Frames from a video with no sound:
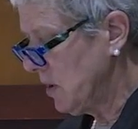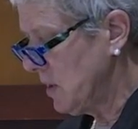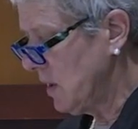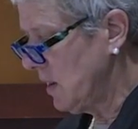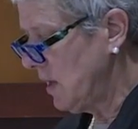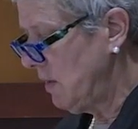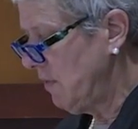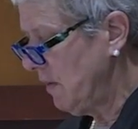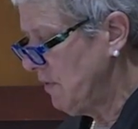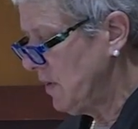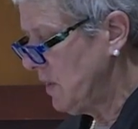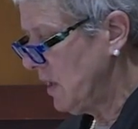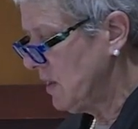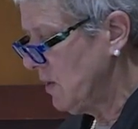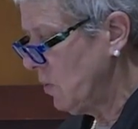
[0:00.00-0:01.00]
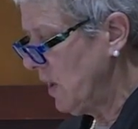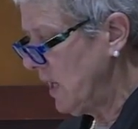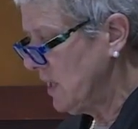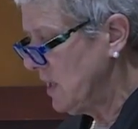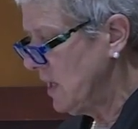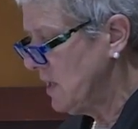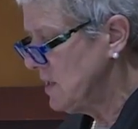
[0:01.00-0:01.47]
going to leave everything the way it
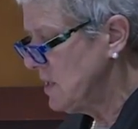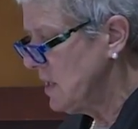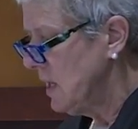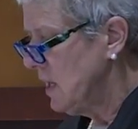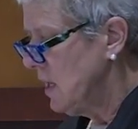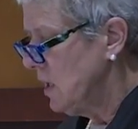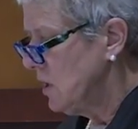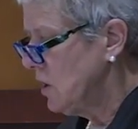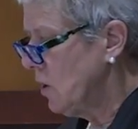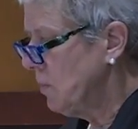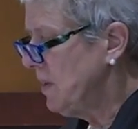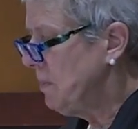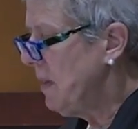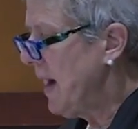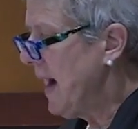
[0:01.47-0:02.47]
is. Now,